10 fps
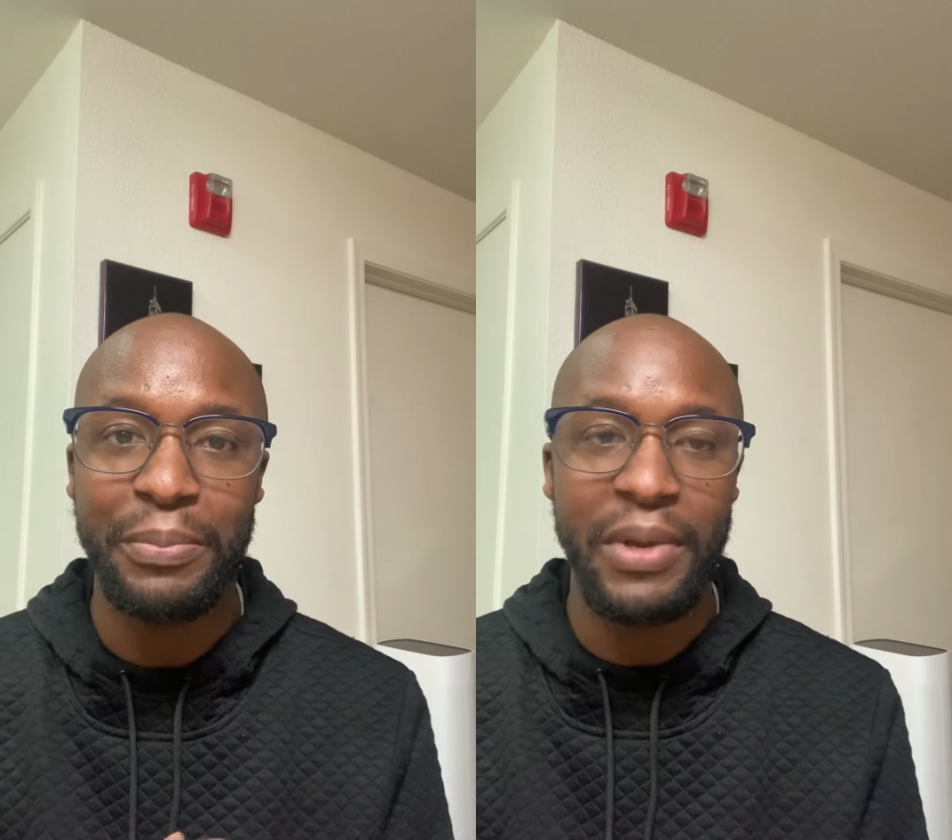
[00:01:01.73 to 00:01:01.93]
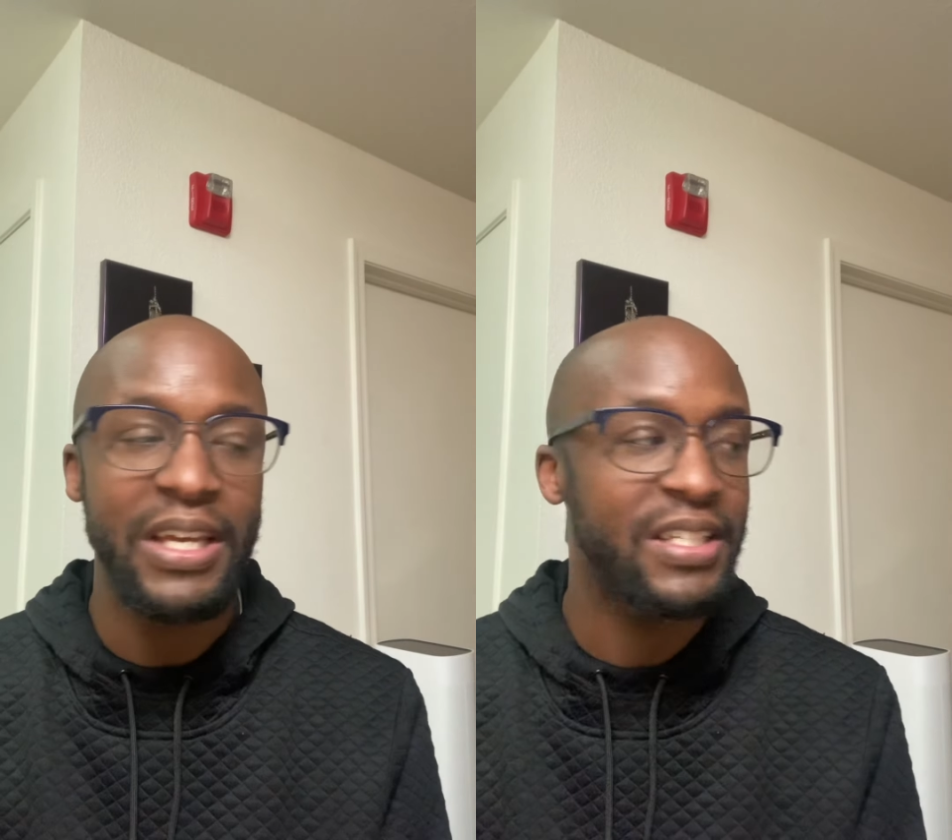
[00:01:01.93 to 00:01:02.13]

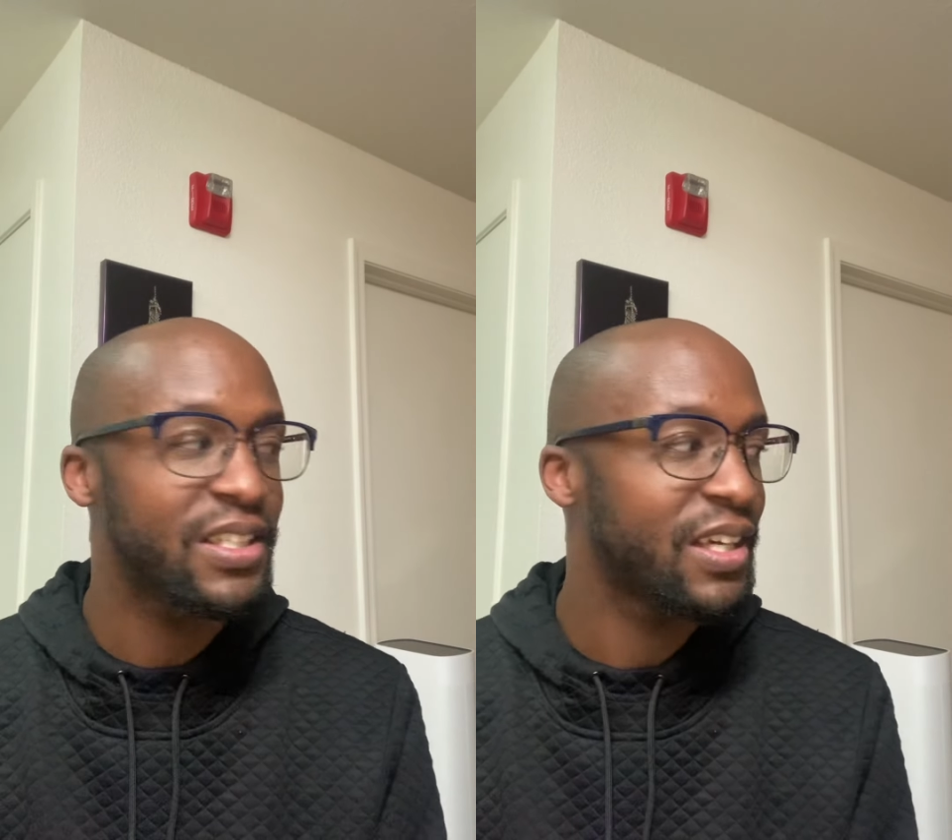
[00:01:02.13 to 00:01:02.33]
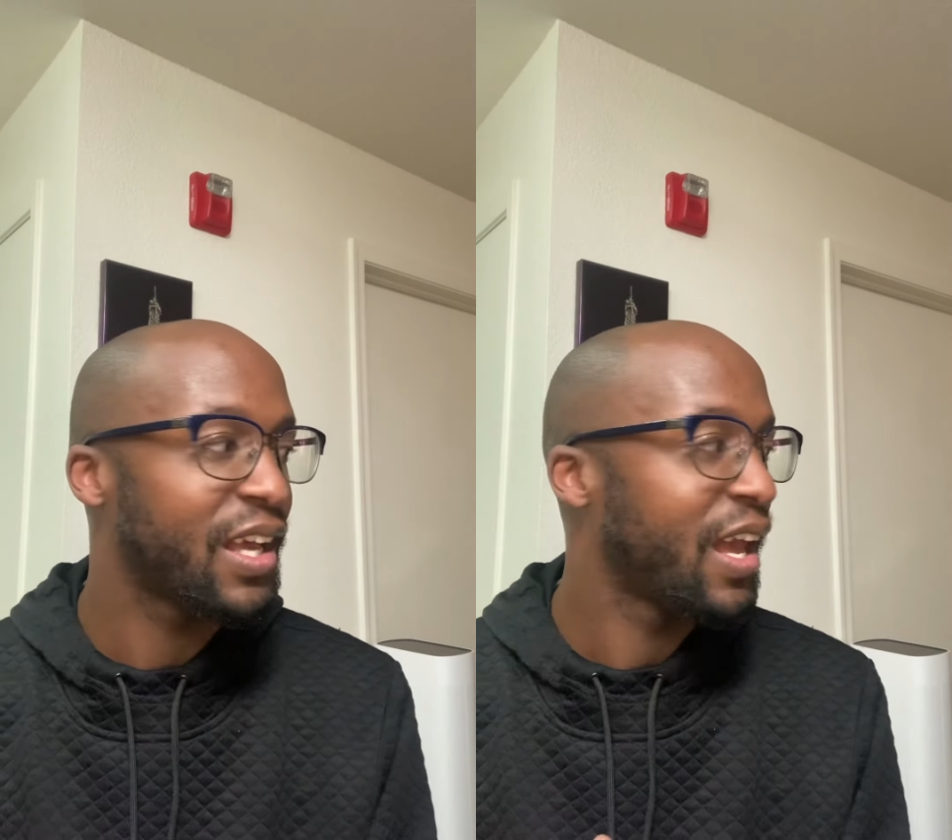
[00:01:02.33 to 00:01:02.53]
meet.
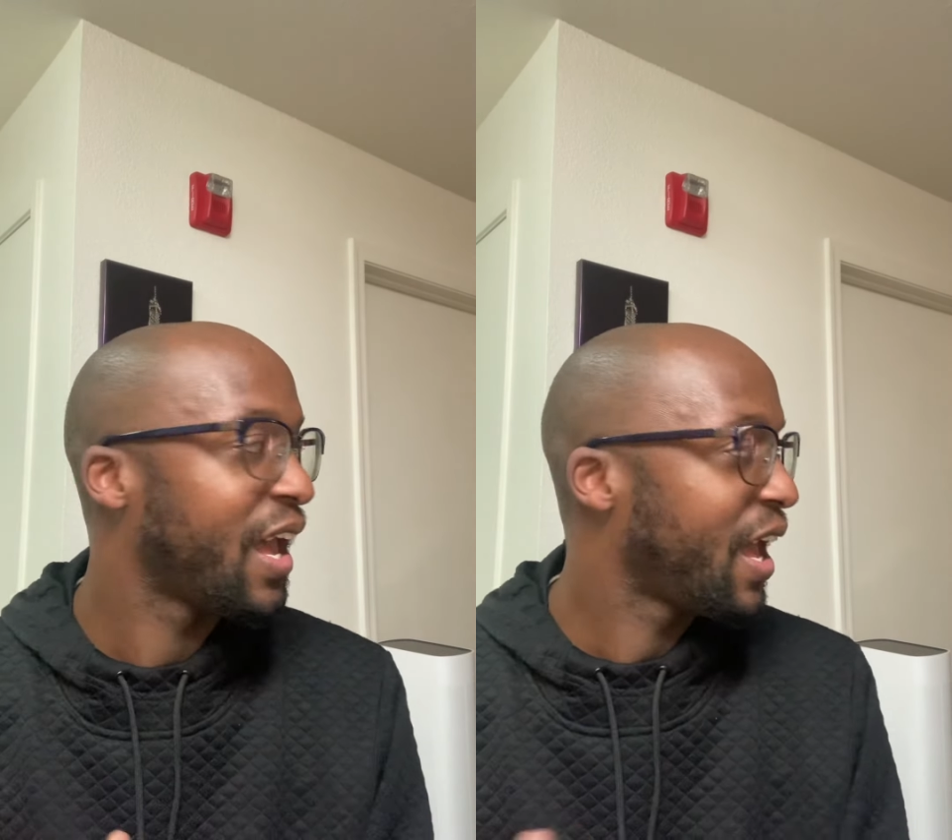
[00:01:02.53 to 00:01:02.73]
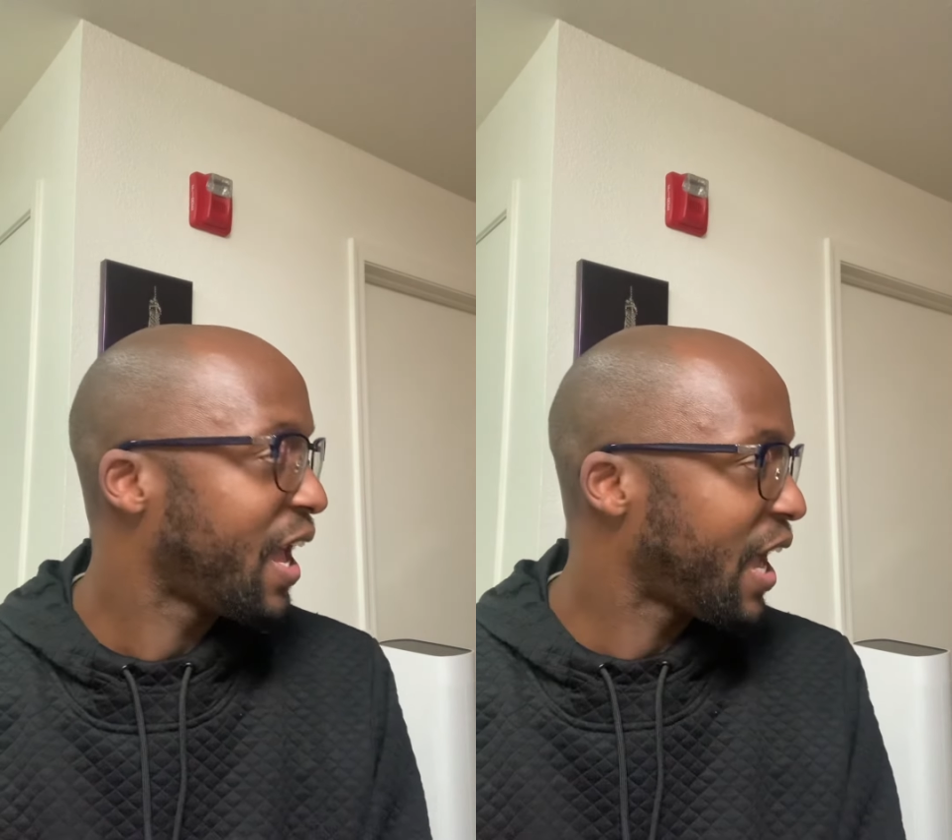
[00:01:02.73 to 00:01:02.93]

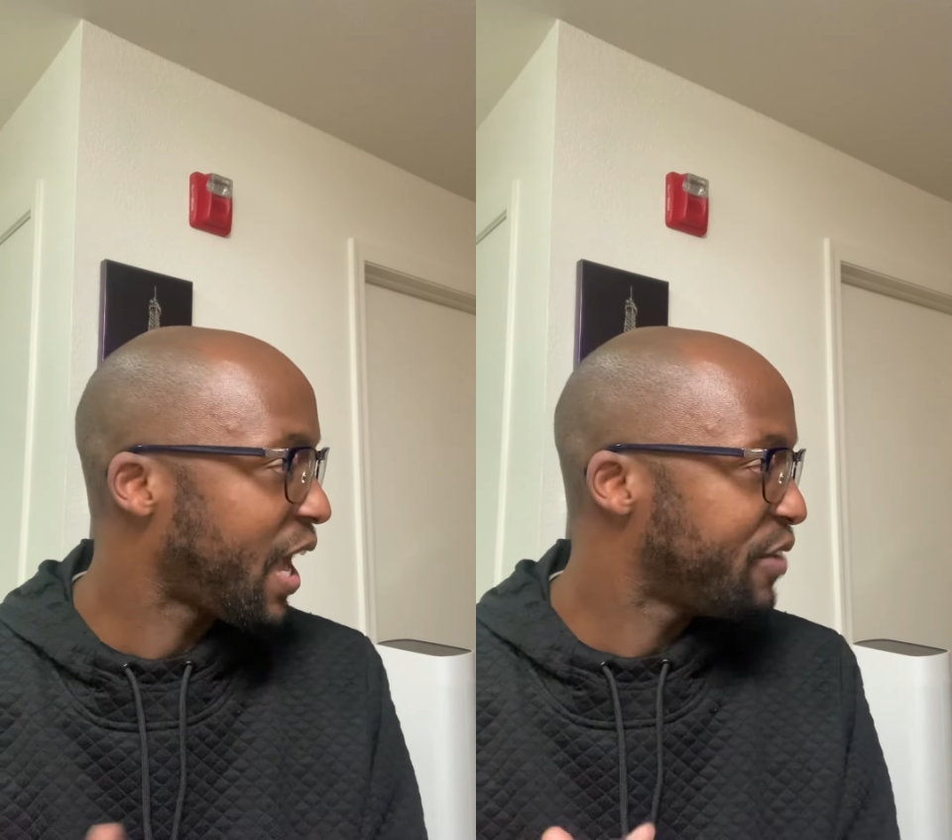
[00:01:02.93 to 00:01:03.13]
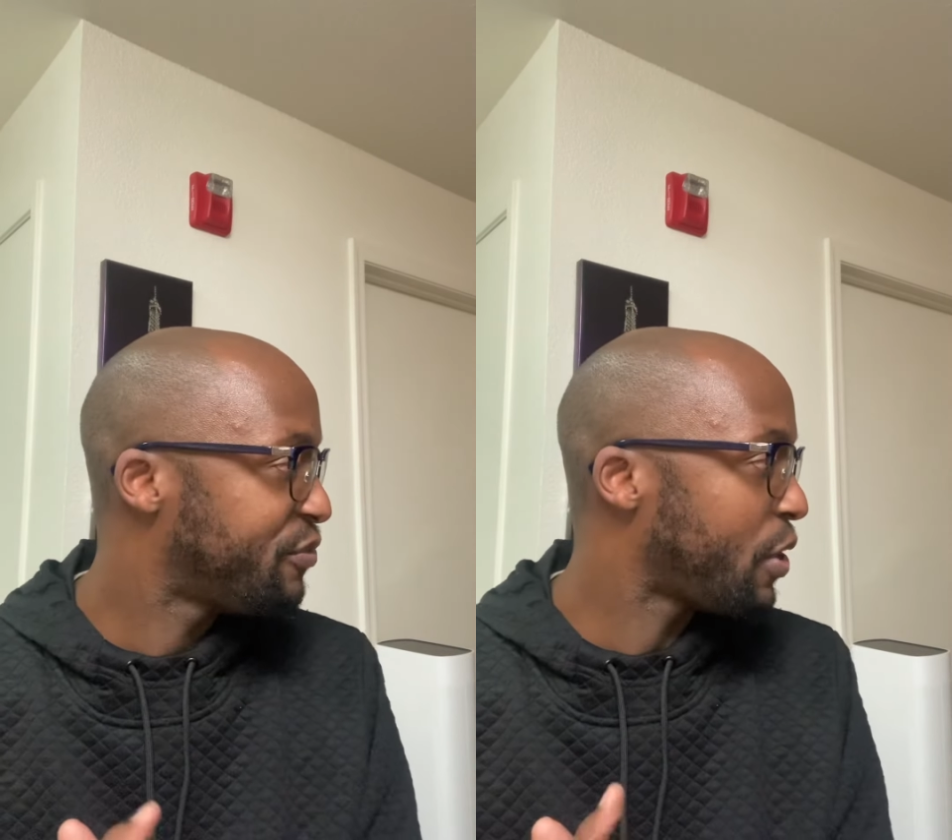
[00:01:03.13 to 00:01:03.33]

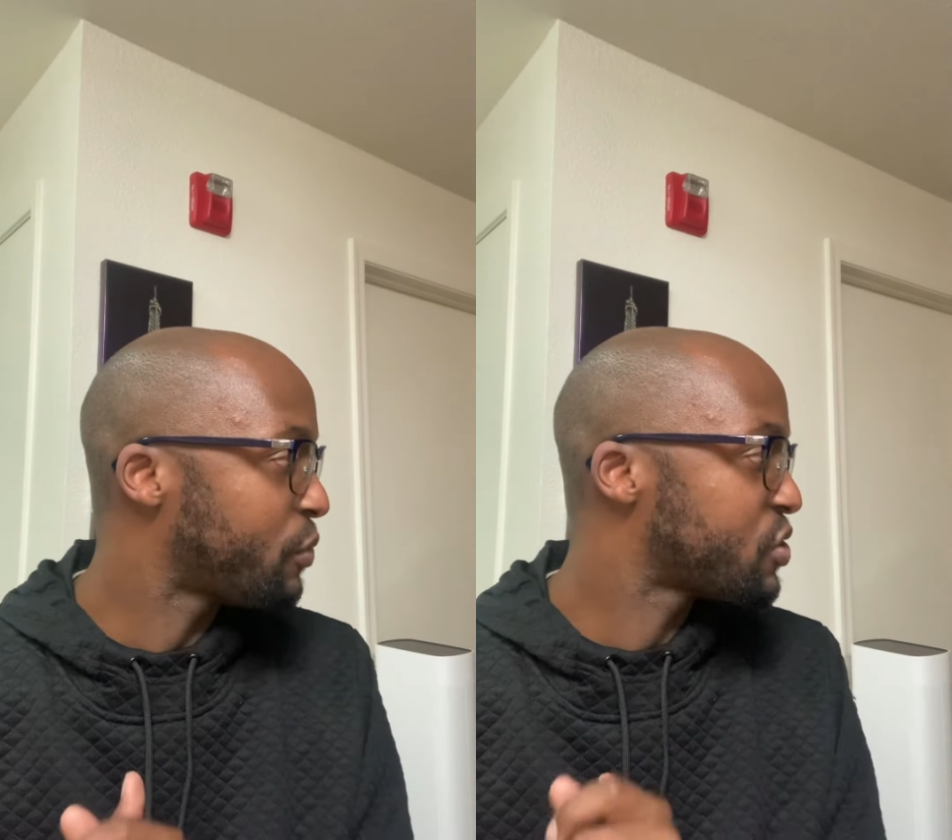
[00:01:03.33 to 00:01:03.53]
And very